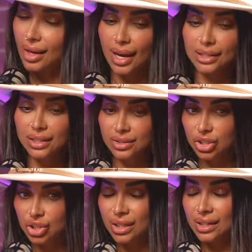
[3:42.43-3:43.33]
And
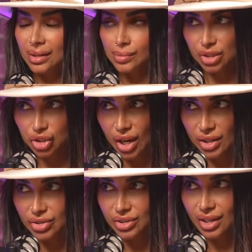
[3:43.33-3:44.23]
conditioning can be
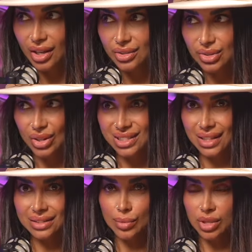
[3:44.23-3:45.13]
changed. So it's
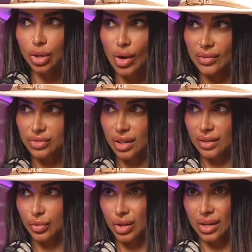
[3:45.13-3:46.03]
not something you have to
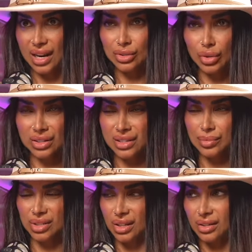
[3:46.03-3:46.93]
live with. And I don't
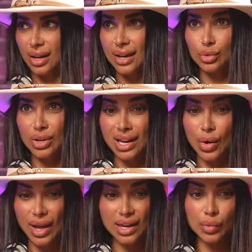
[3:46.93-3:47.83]
accept it. I don't allow
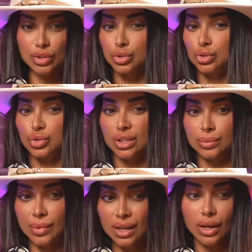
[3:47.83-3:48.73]
anyone to treat
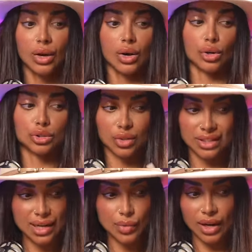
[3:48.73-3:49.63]
me or treat
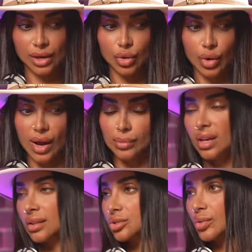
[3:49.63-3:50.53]
anyone I know around
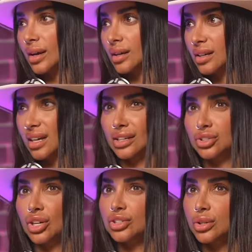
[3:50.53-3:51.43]
me in this way, in a
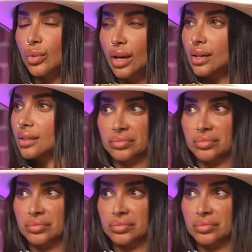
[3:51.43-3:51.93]
judgy way.